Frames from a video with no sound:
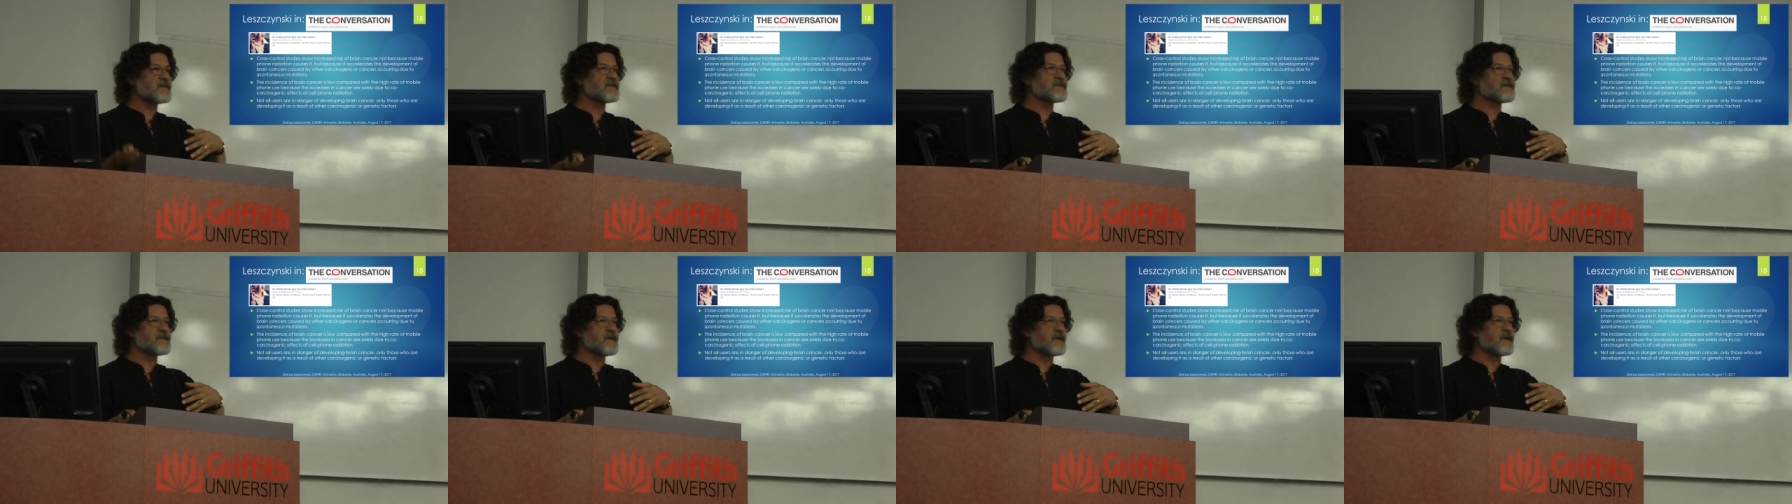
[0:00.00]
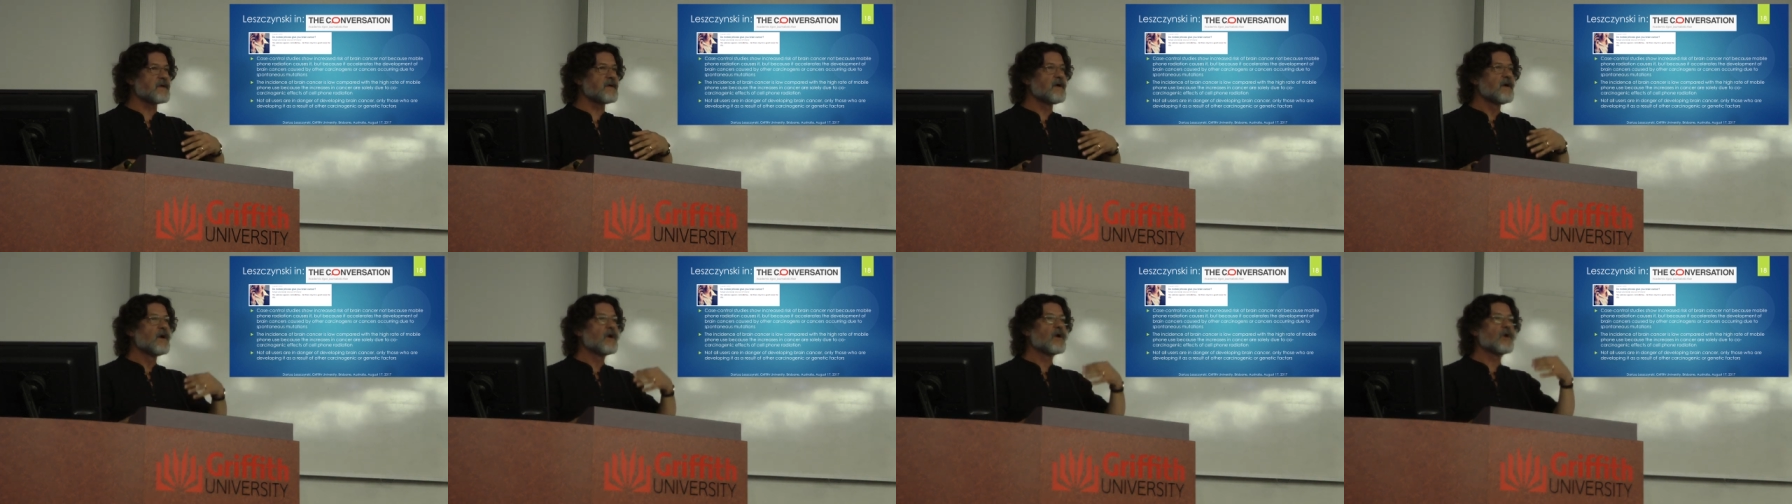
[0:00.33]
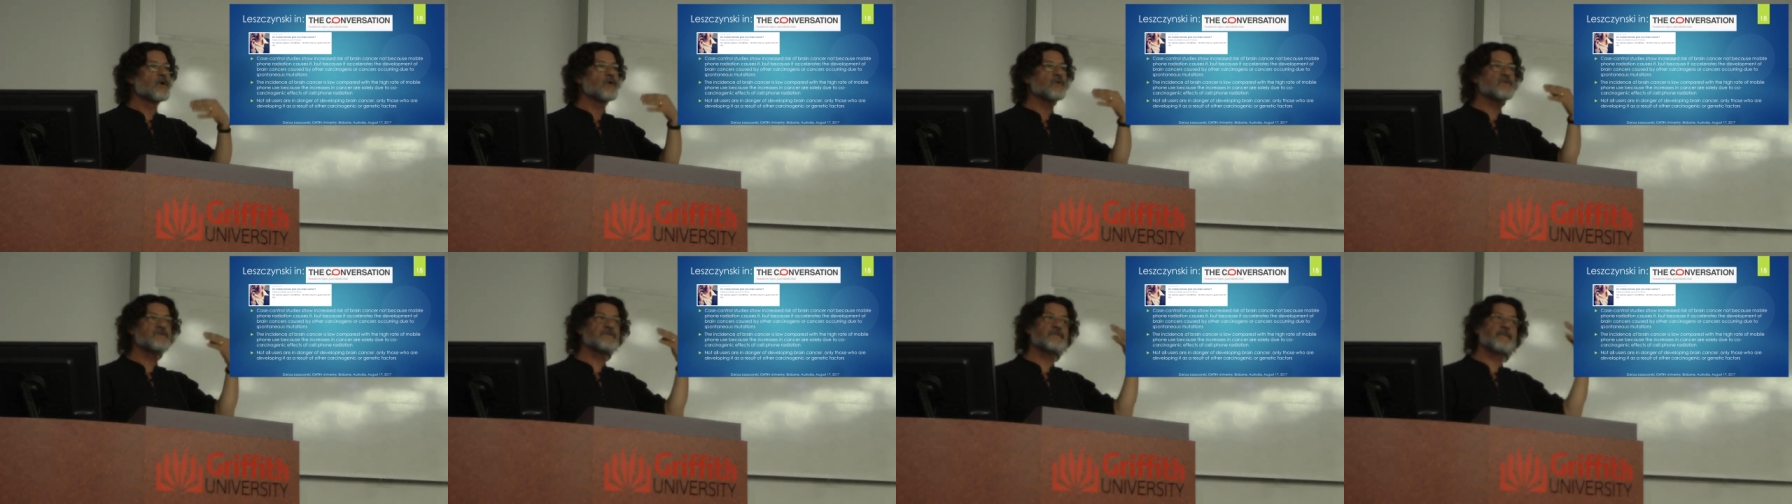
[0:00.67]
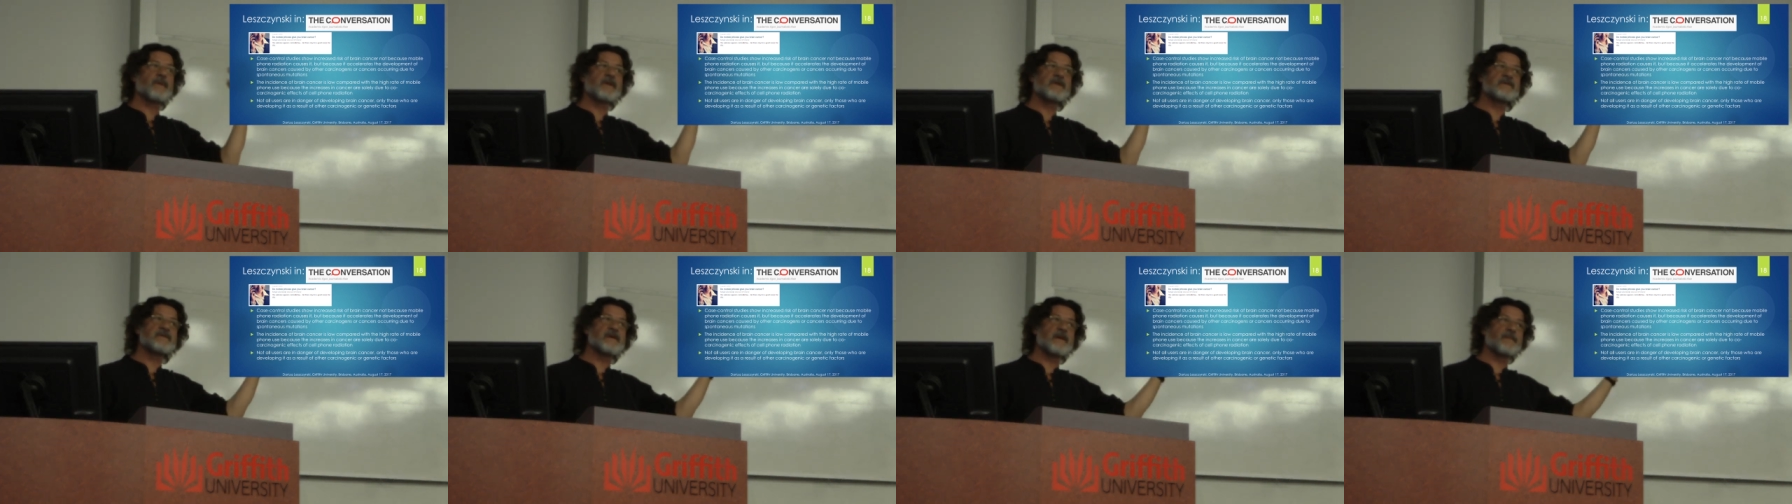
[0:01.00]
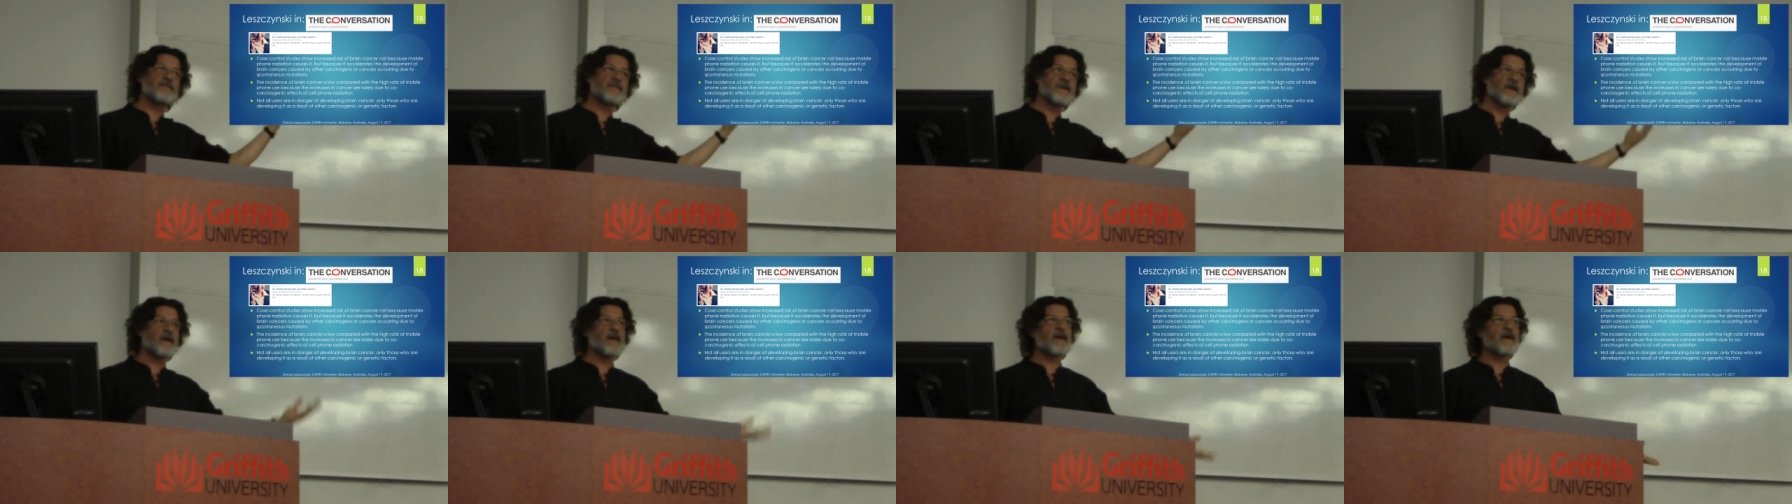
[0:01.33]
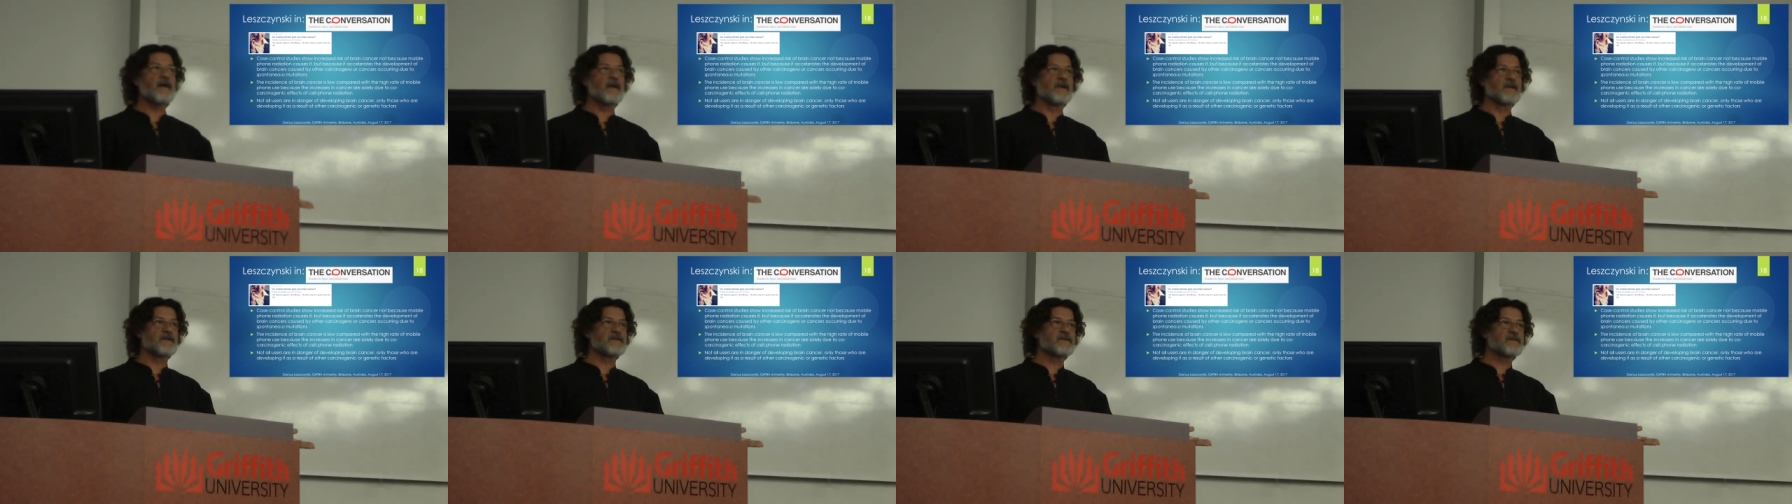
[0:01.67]
cancer caused by
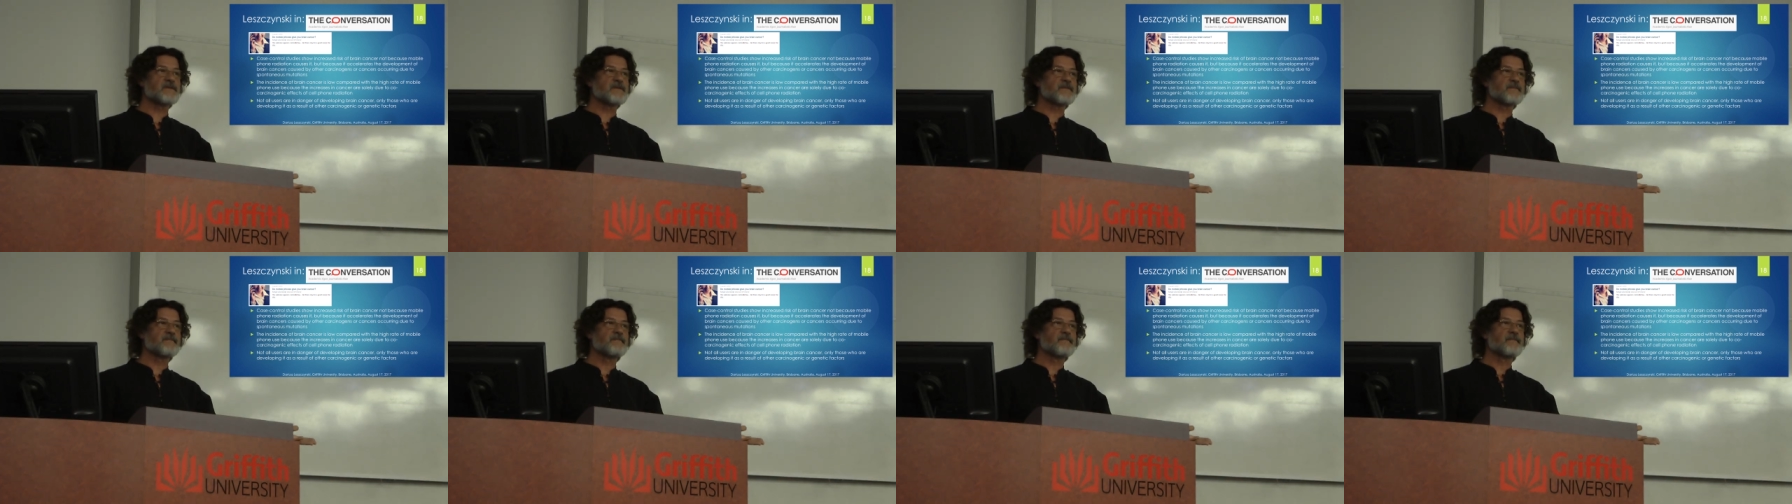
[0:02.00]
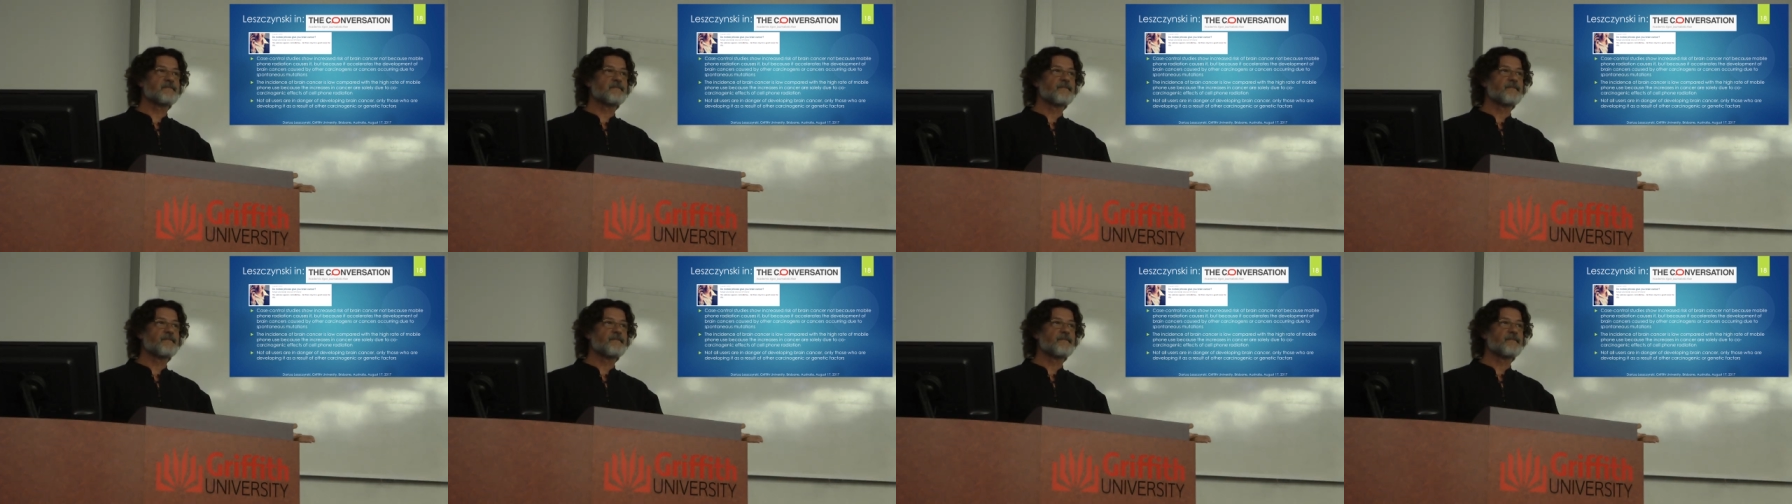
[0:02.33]
something else.